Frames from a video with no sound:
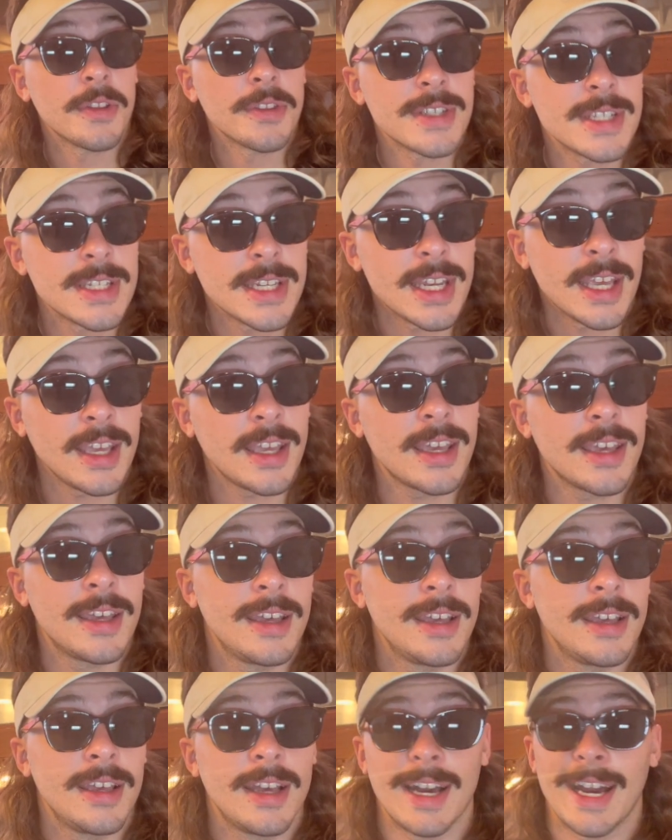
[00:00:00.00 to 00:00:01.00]
the snake.
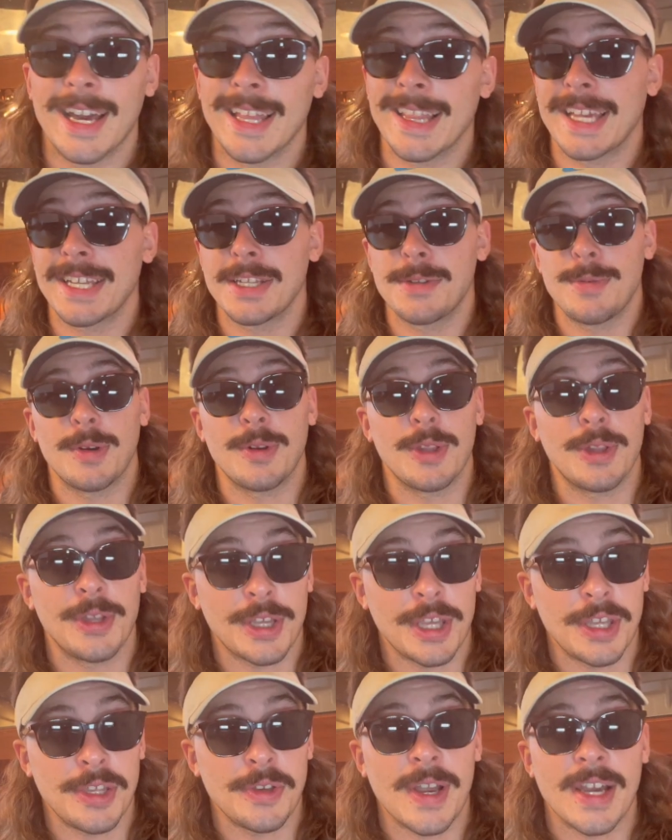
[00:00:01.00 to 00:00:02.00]
I like to be able to look
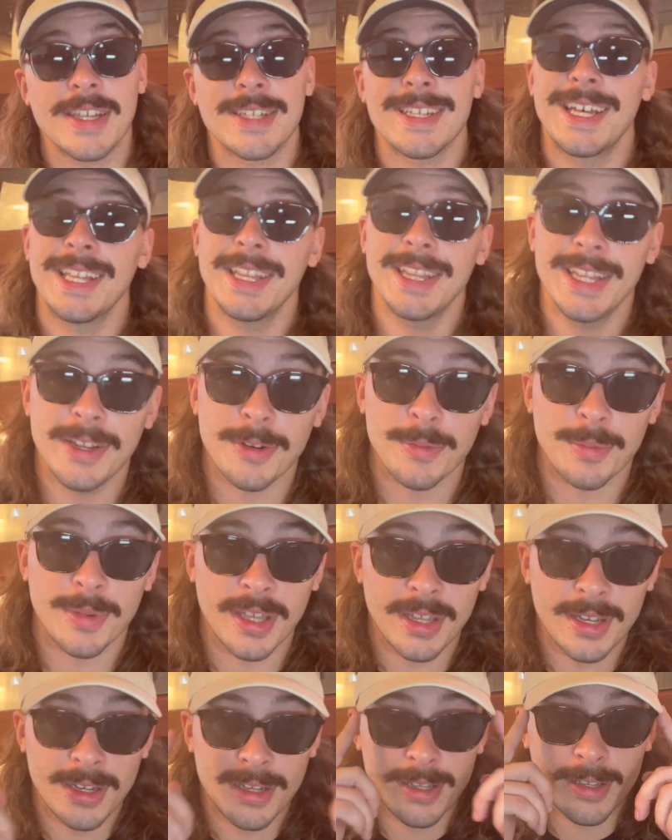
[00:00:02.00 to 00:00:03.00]
at you guys a little
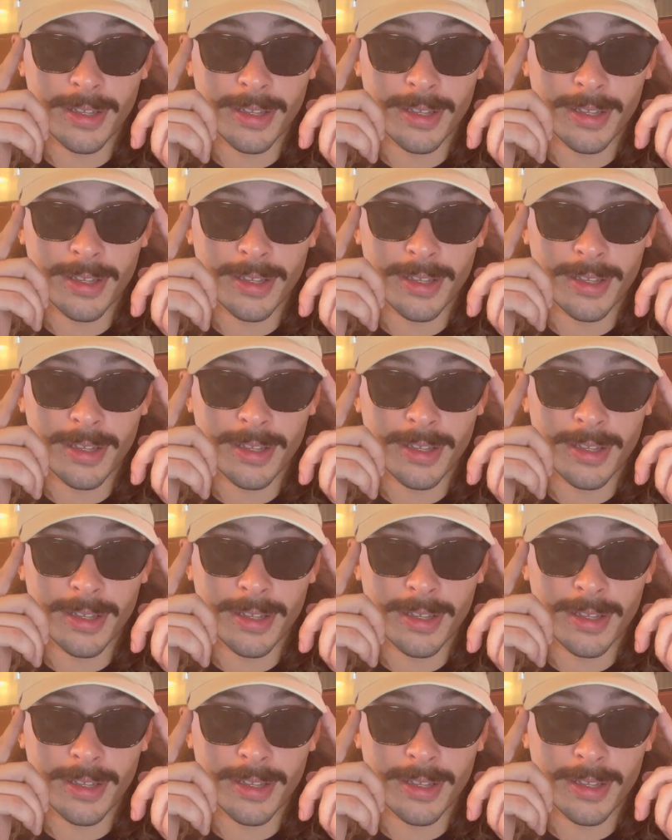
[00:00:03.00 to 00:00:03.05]
bit.